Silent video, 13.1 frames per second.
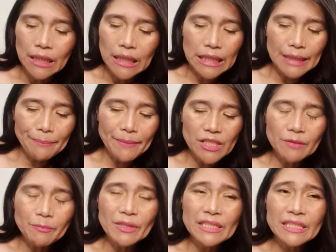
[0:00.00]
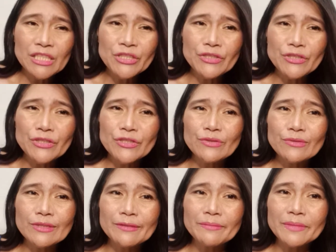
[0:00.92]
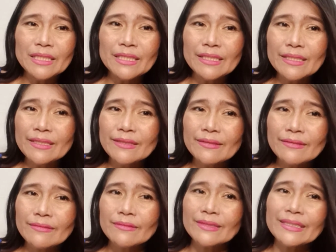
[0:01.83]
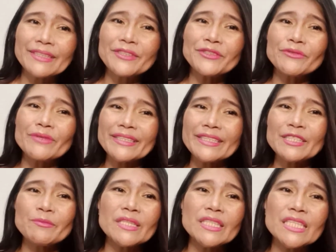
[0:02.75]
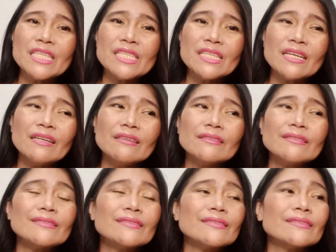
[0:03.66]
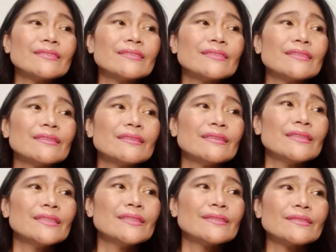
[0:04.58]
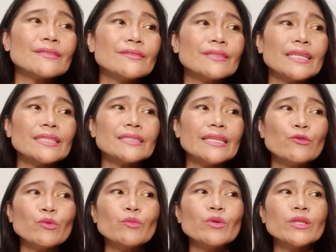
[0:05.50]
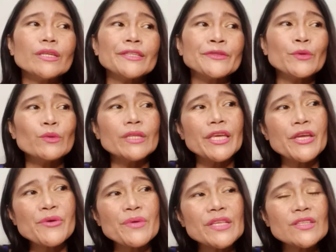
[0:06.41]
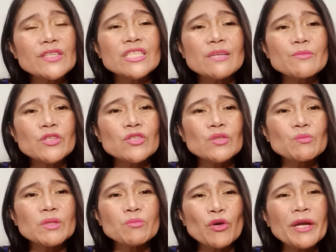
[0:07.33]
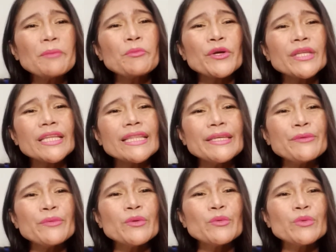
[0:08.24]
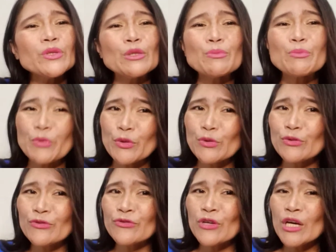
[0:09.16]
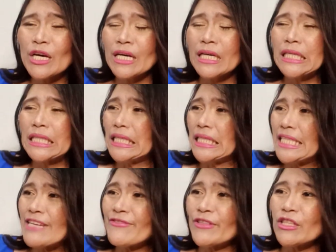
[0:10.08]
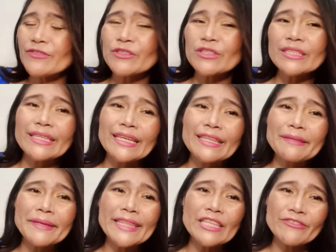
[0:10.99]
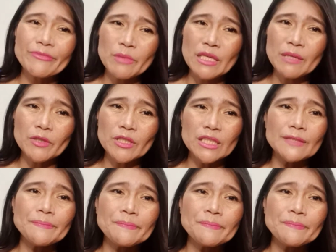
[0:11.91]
media practitioners will be setting the right expectations, so that, and we will not only increase consumptions, but more importantly, we will improve the level of contentment of people.